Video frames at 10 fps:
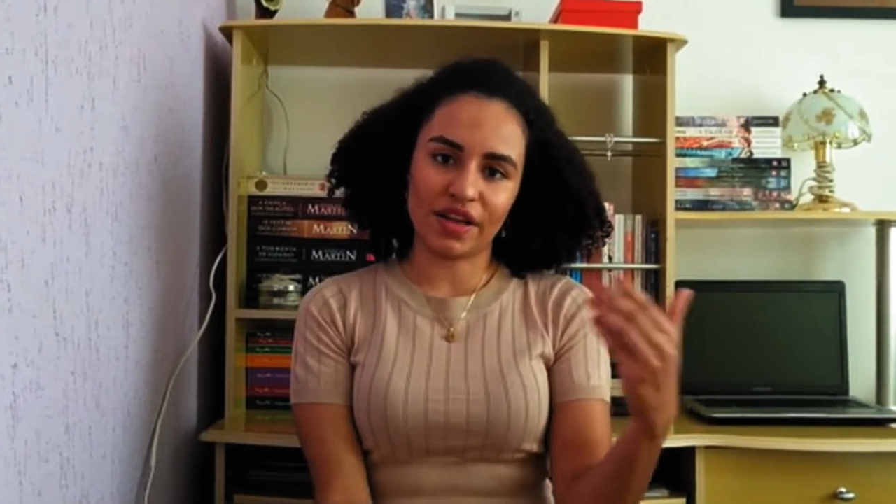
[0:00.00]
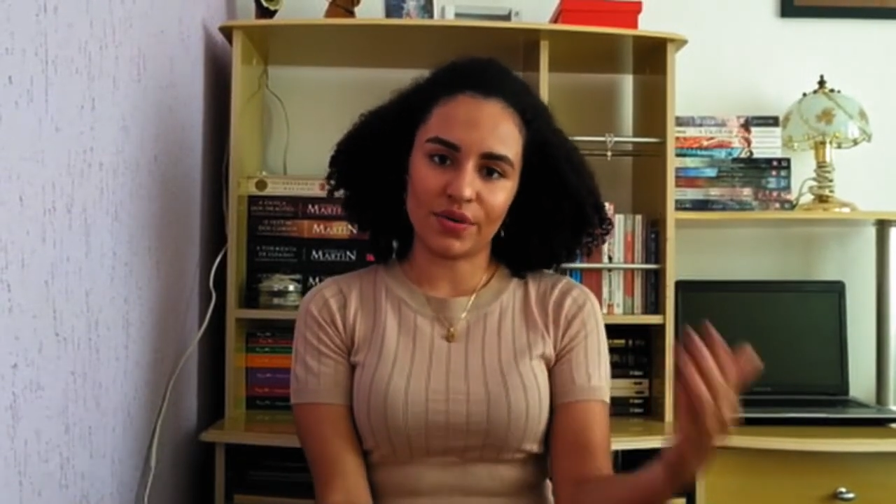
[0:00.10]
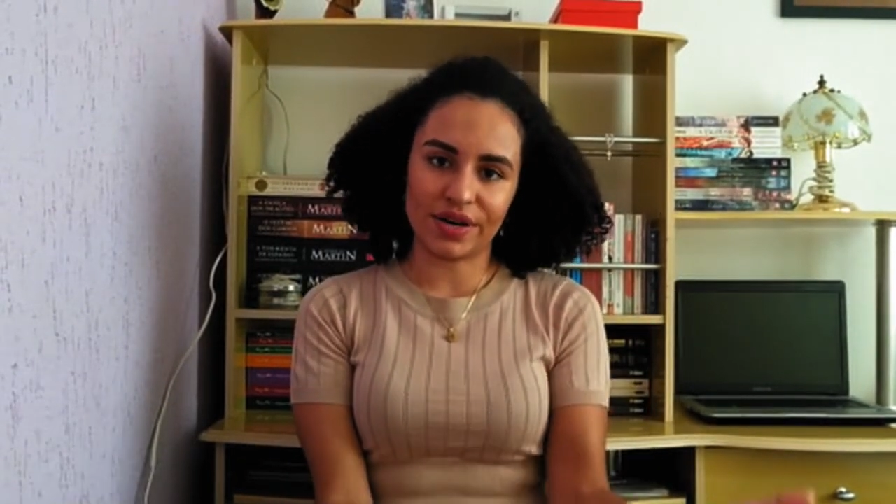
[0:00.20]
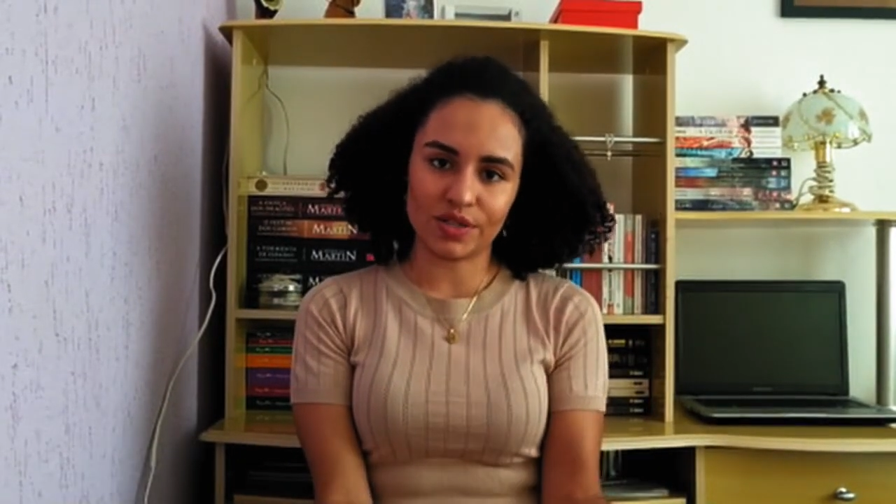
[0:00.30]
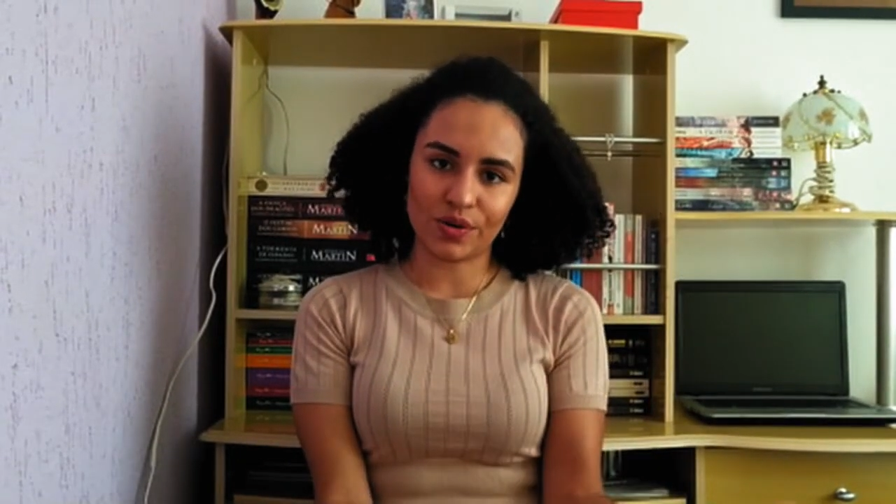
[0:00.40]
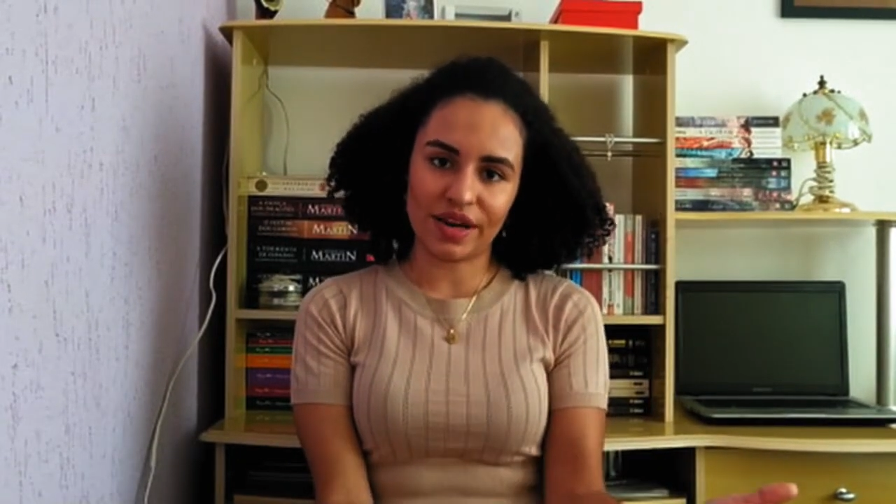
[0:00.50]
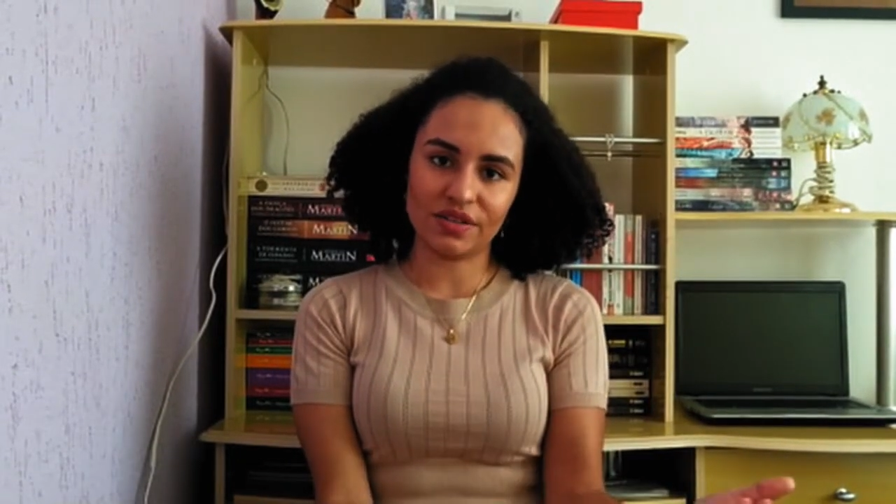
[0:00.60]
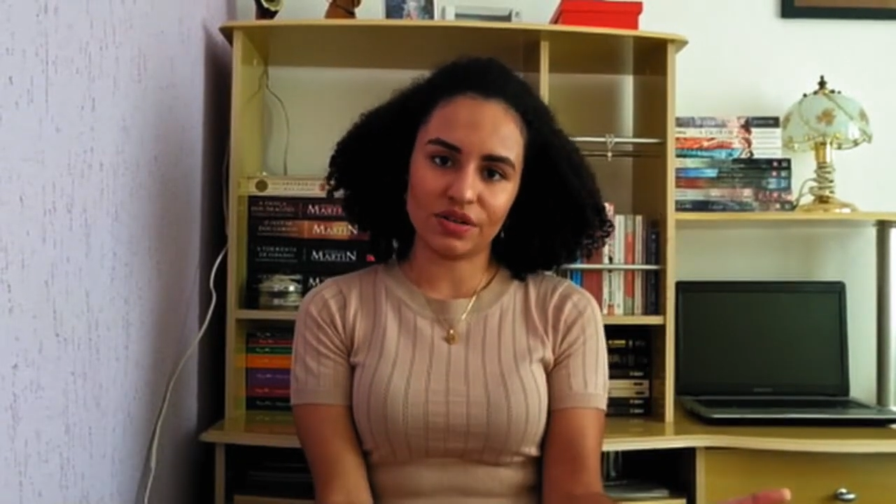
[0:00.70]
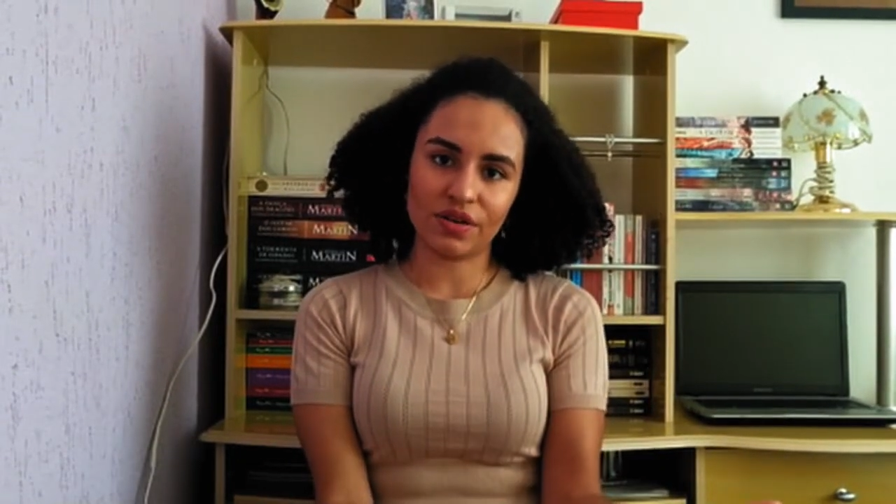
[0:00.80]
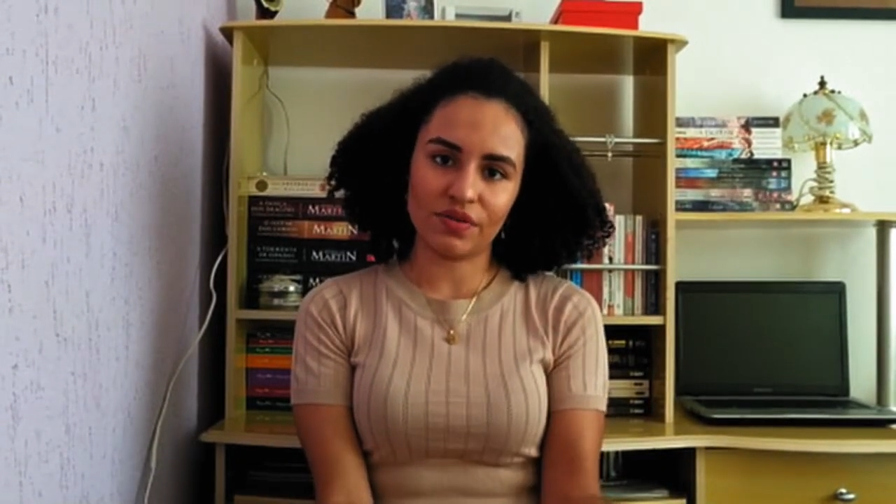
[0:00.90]
you are trying
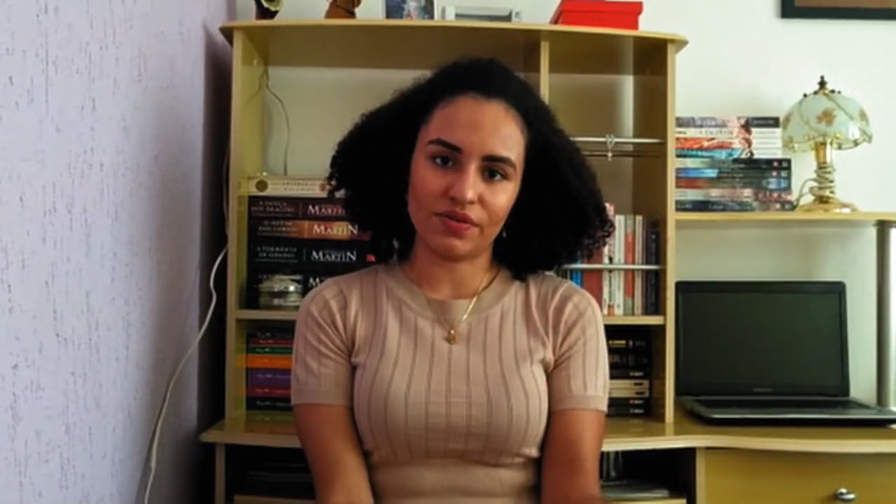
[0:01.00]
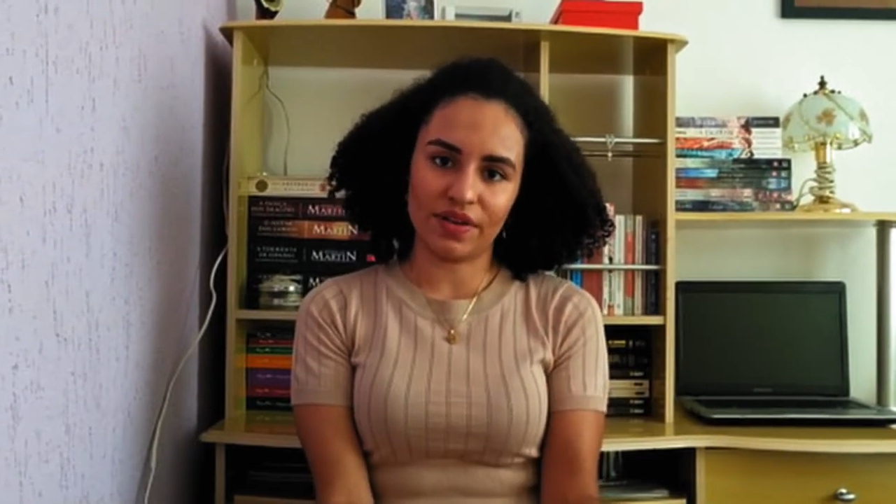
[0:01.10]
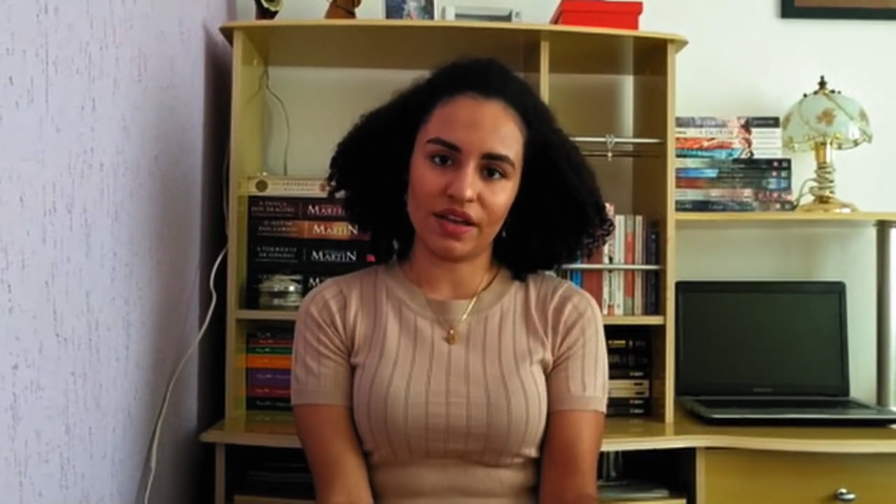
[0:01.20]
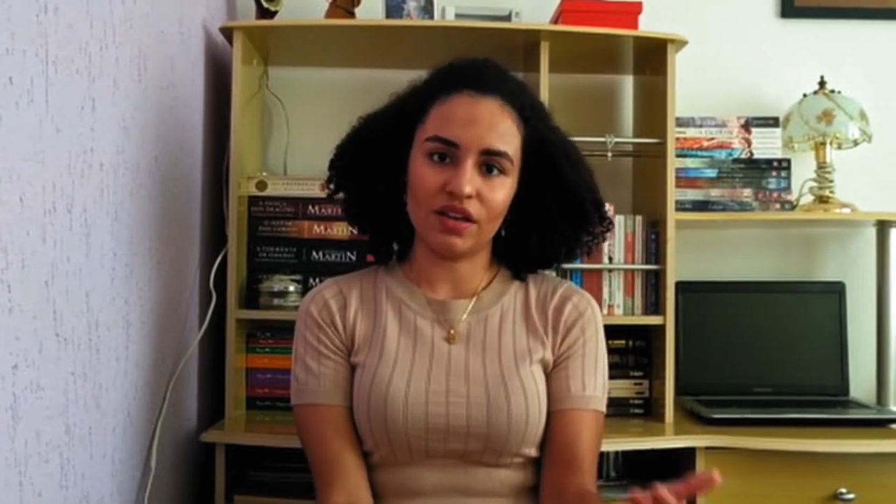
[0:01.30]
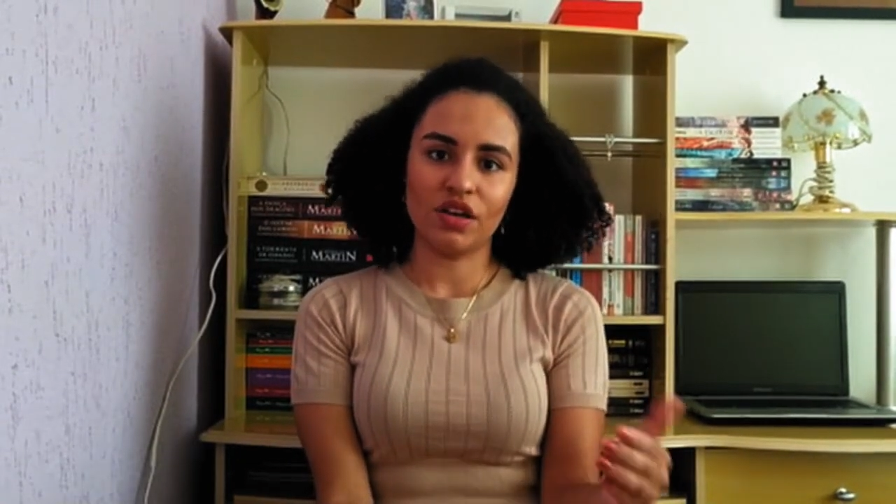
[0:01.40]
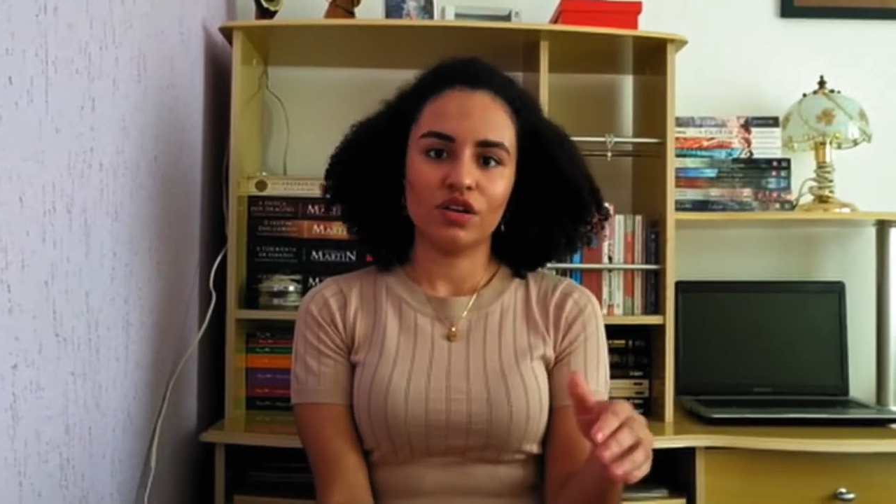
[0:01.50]
to convey